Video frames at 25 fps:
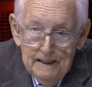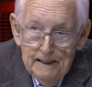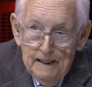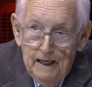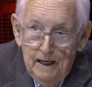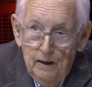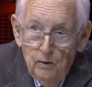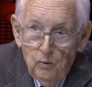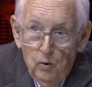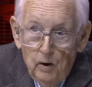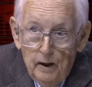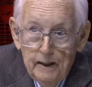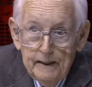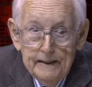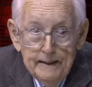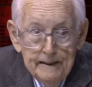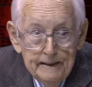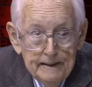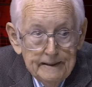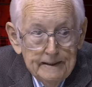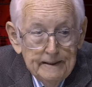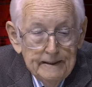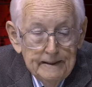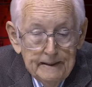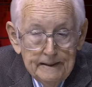I want to
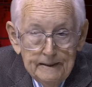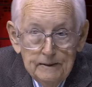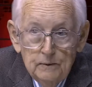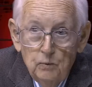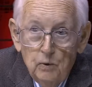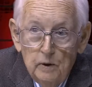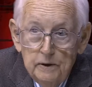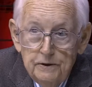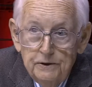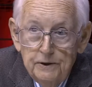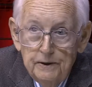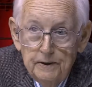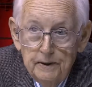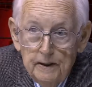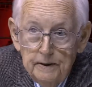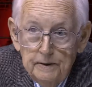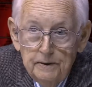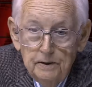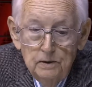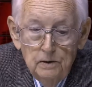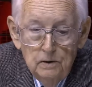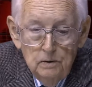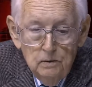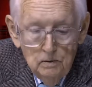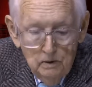get a gun, what should I
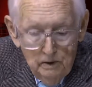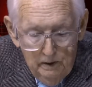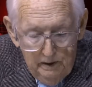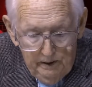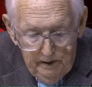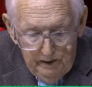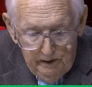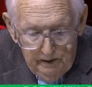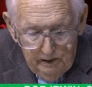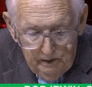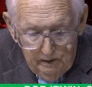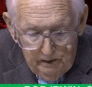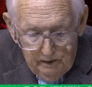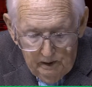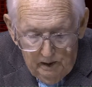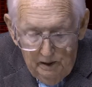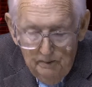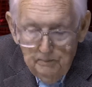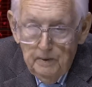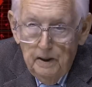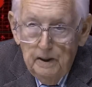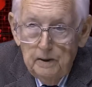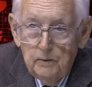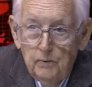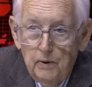do? And I
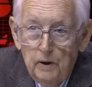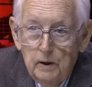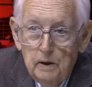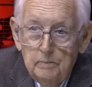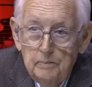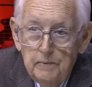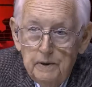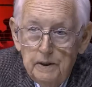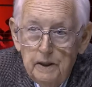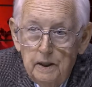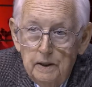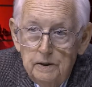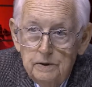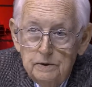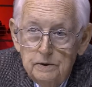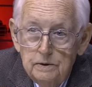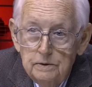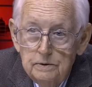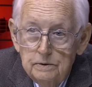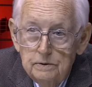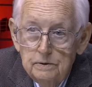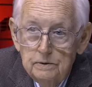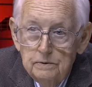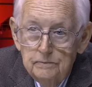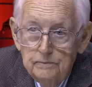make
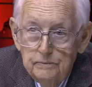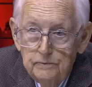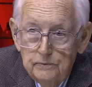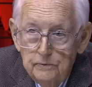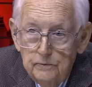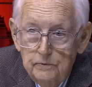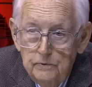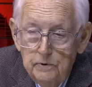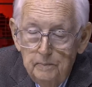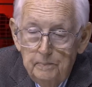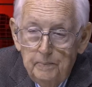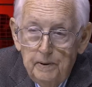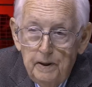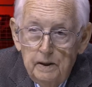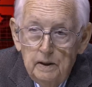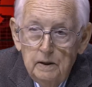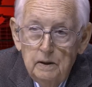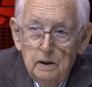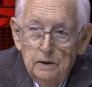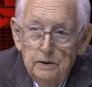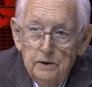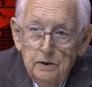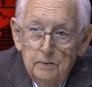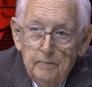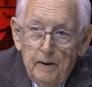recommendations
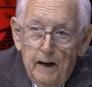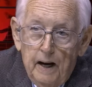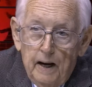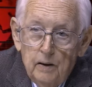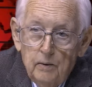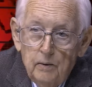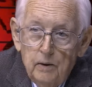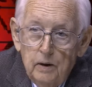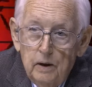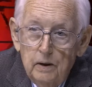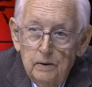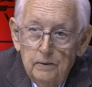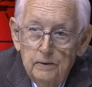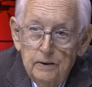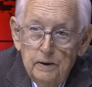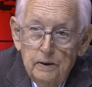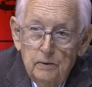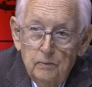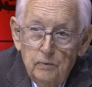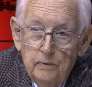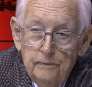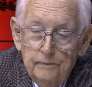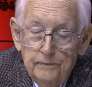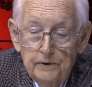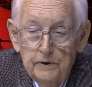depending on your background
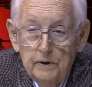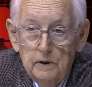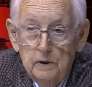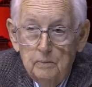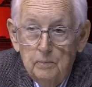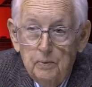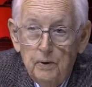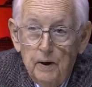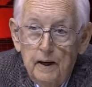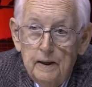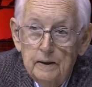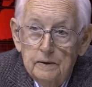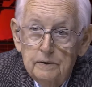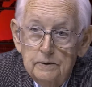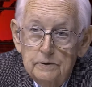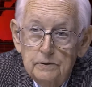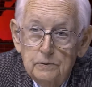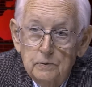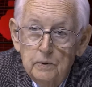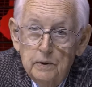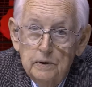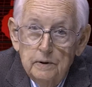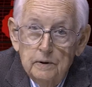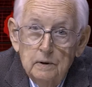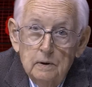and if you're going to
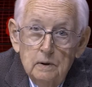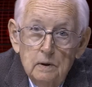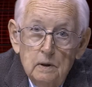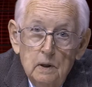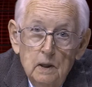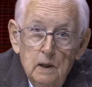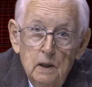practice with it.